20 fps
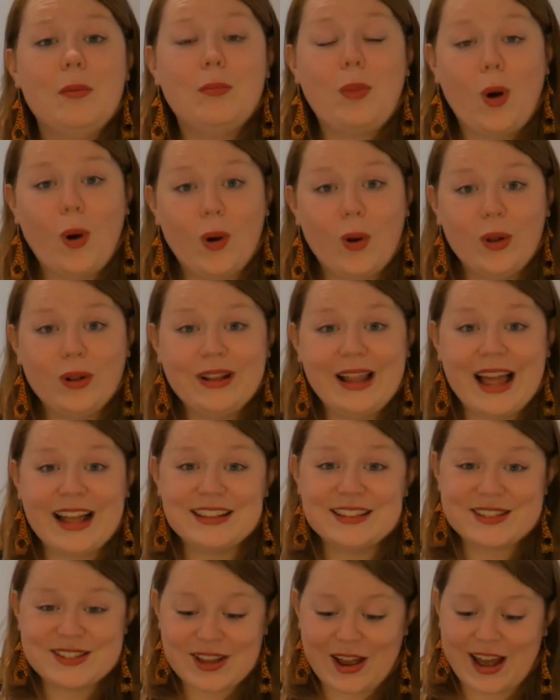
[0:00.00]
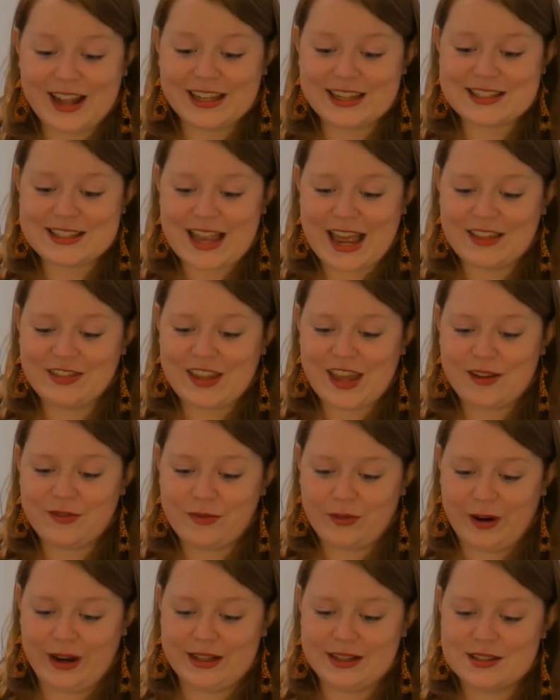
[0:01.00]
Paul and Silas and their
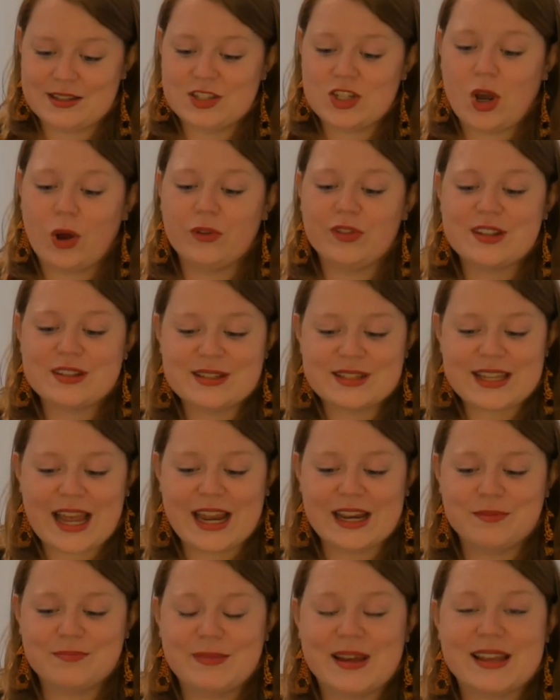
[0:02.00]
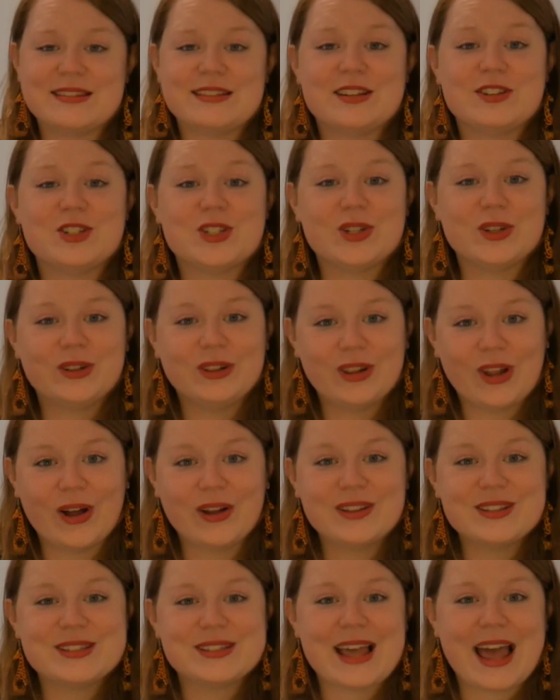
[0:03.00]
friends told the same message to
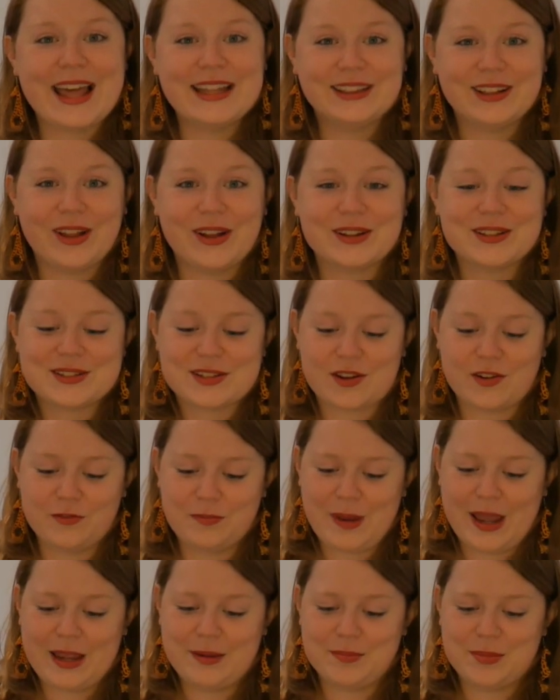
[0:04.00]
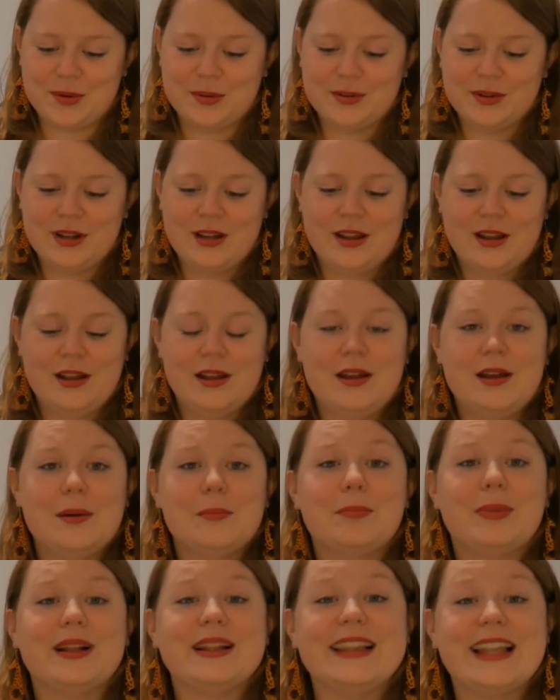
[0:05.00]
lots and lots of people.
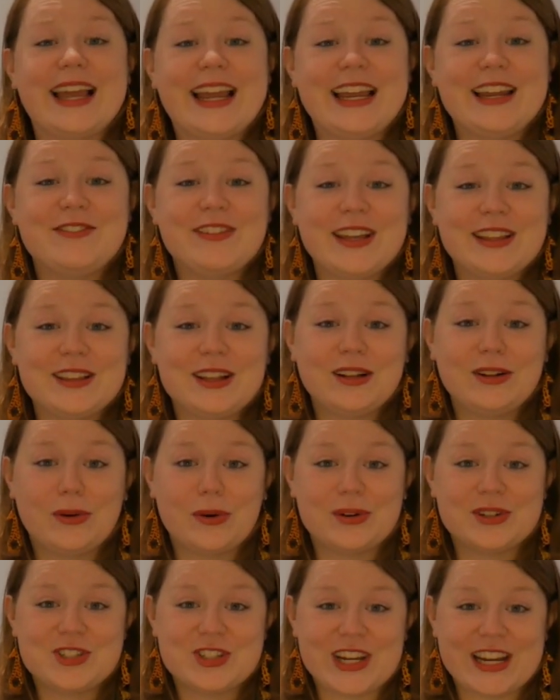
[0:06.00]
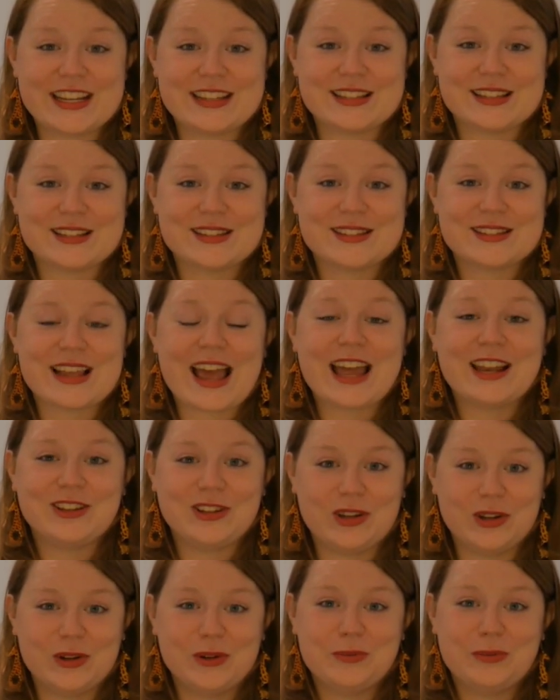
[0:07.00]
Believe in the Lord Jesus and
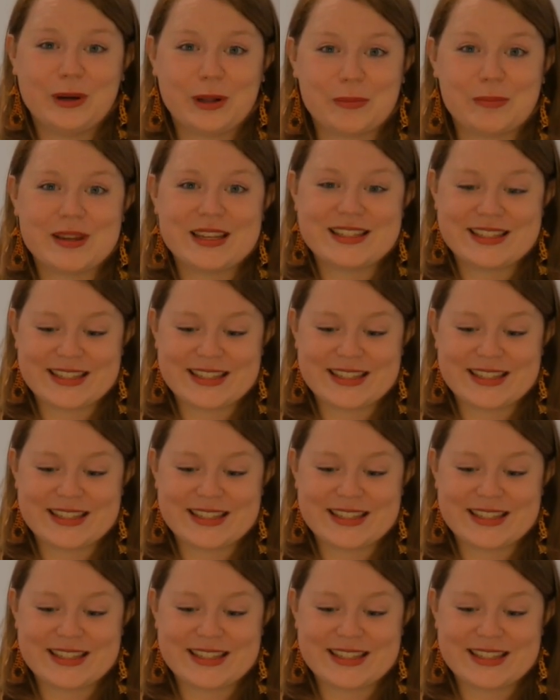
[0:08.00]
you will be